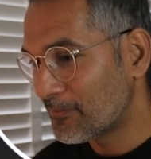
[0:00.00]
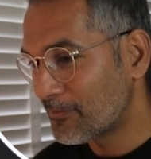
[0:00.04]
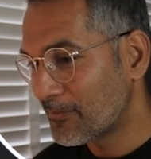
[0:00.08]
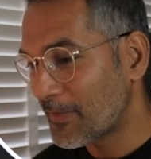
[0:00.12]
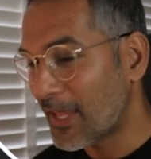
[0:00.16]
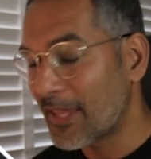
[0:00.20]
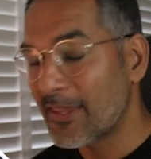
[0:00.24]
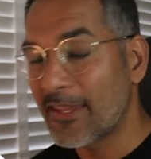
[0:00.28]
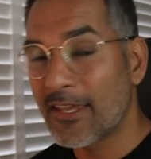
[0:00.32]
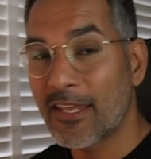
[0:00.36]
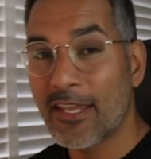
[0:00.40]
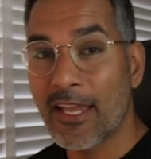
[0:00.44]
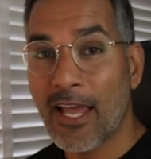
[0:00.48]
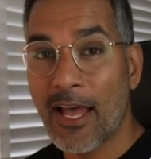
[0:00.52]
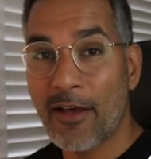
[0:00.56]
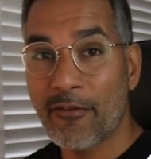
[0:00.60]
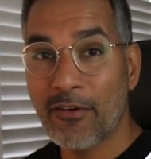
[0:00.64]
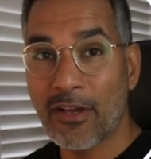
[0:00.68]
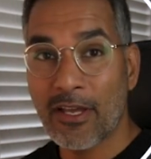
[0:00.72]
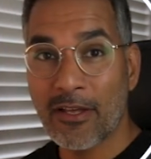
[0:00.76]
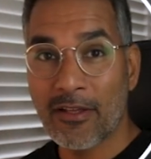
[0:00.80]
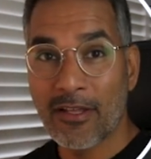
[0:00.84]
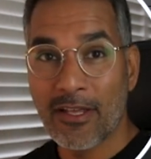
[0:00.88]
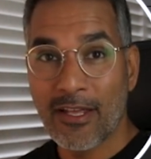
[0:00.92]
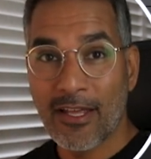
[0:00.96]
And there you have
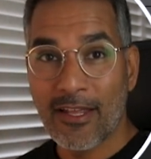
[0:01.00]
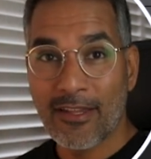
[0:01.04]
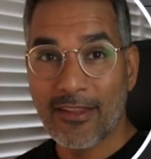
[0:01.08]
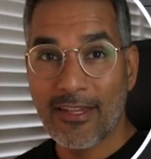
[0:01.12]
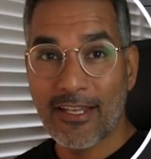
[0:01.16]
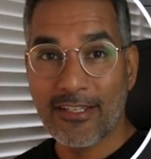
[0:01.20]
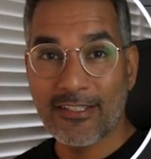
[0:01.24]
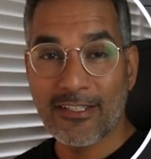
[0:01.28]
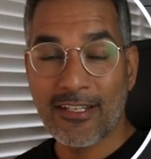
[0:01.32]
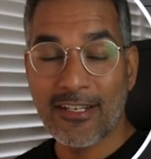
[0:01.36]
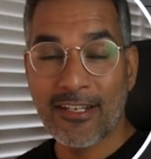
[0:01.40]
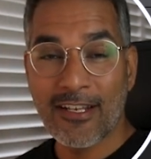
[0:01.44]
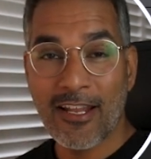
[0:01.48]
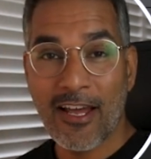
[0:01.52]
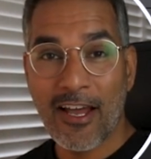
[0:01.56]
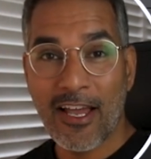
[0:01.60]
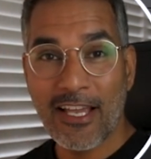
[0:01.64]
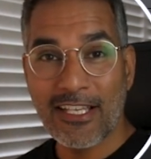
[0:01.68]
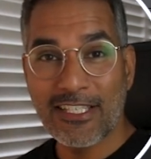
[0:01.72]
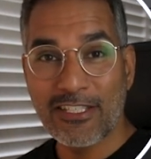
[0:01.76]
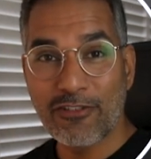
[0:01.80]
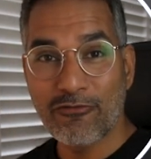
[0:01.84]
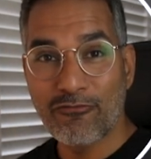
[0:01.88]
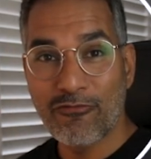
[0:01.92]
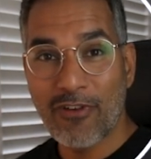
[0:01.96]
it. There's a
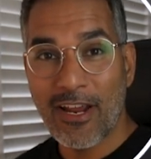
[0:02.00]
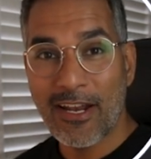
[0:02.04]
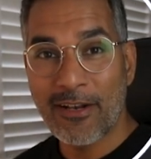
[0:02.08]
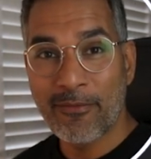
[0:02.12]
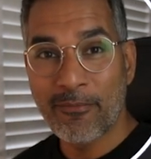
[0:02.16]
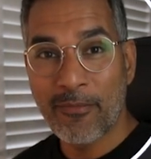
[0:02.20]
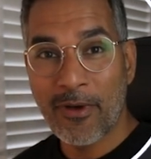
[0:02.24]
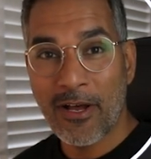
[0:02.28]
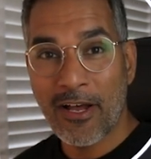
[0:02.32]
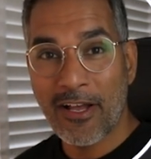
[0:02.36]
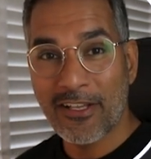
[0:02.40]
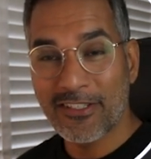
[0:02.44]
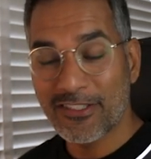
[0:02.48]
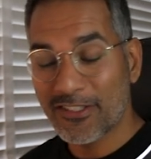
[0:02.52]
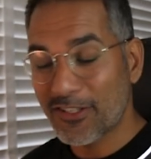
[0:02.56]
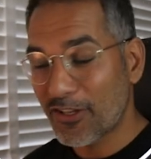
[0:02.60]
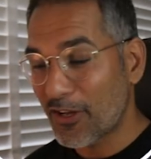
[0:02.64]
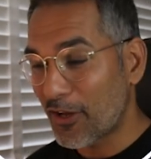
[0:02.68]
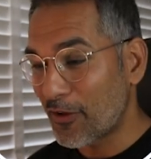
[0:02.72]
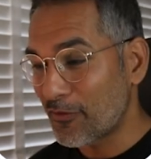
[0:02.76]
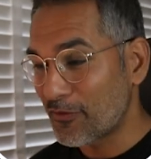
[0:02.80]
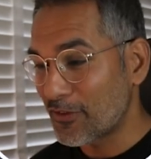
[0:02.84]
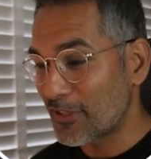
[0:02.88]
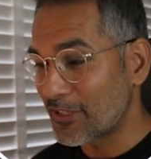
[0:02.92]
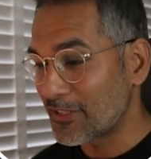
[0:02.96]
nice red mask
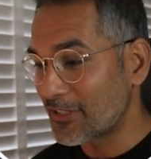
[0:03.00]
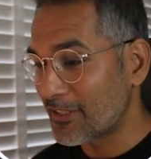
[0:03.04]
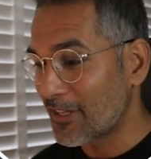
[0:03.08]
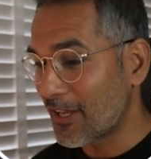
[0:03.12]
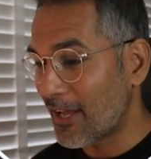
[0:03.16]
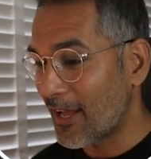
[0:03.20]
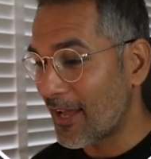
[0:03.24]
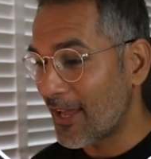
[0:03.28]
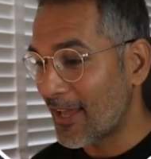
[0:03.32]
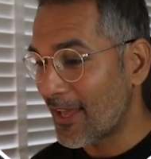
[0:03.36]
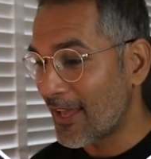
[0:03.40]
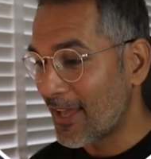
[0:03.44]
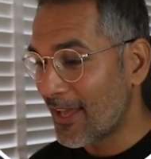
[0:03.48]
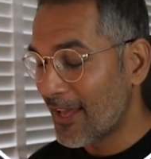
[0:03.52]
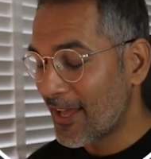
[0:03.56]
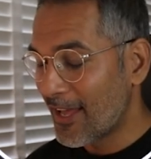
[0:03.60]
of the sky.